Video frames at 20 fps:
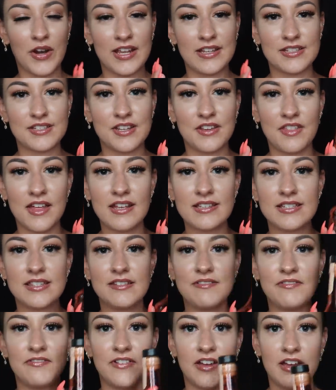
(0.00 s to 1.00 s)
So that's the
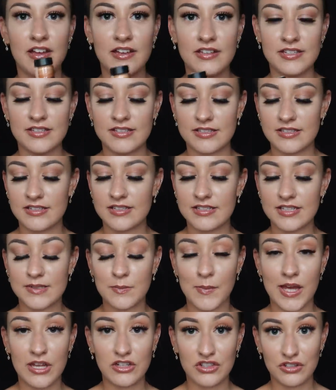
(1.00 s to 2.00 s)
first
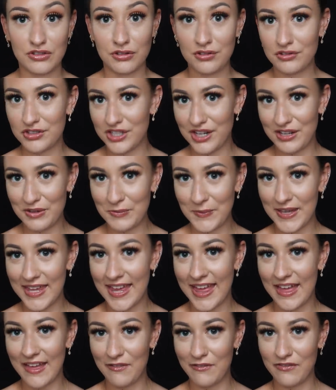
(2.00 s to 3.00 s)
special gin we
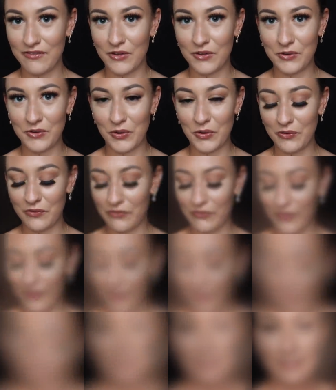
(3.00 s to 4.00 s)
have on
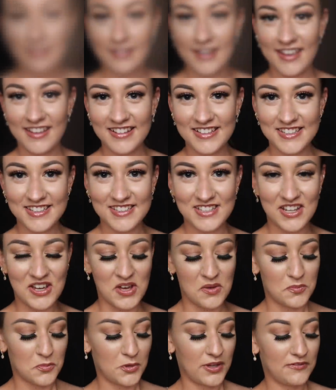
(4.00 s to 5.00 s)
offer. Next
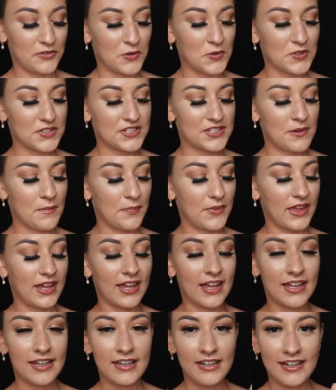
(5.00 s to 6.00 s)
up, we've got something
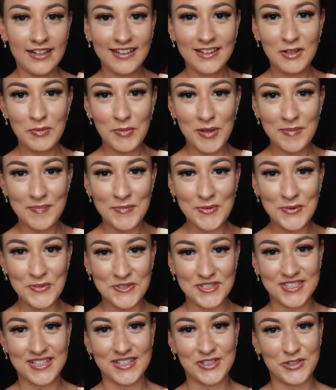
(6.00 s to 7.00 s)
a little bit more
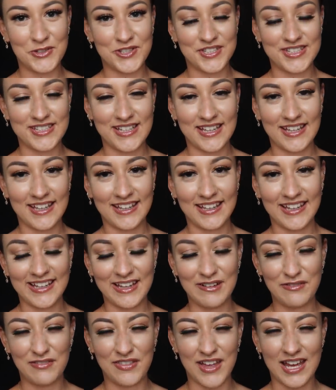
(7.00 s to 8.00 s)
citrusy,
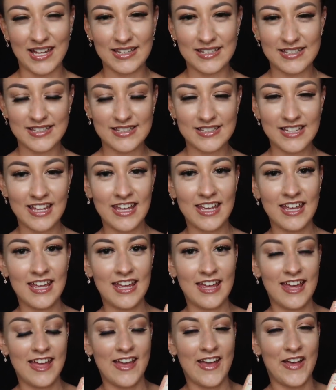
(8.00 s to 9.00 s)
if that's
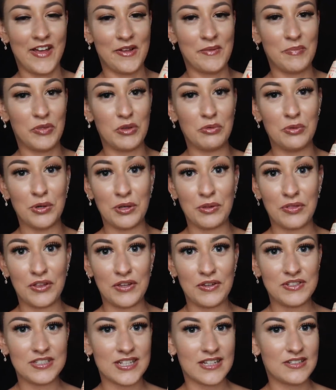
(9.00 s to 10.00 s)
the route that
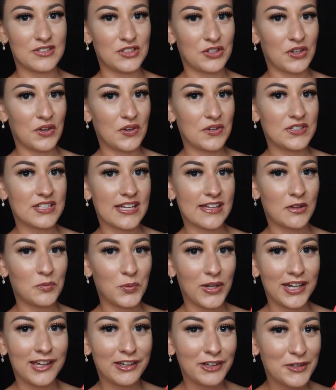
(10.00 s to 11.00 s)
you tend to go down
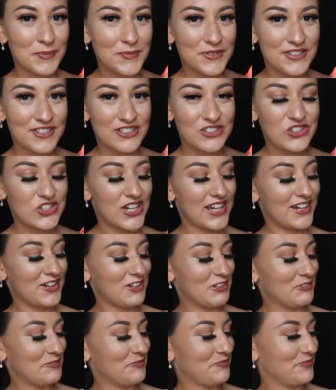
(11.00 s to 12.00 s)
when it comes to
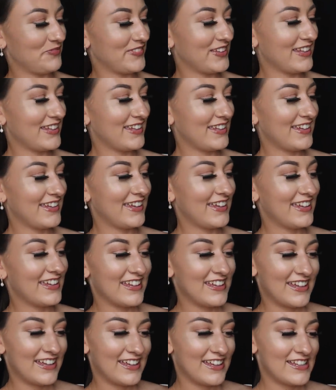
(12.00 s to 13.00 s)
gin.
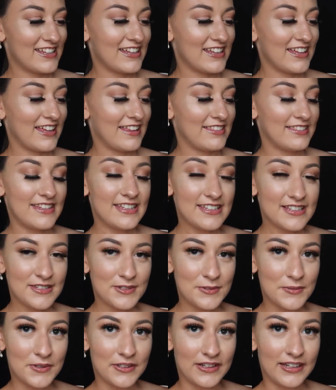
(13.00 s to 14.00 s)
This
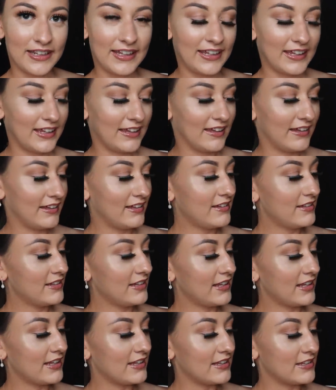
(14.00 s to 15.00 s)
one here
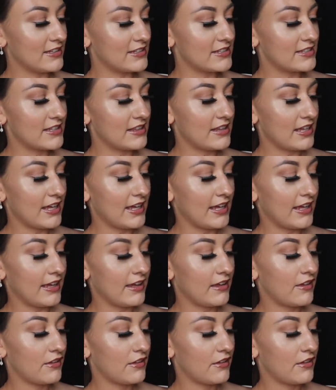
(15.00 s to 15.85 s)
is the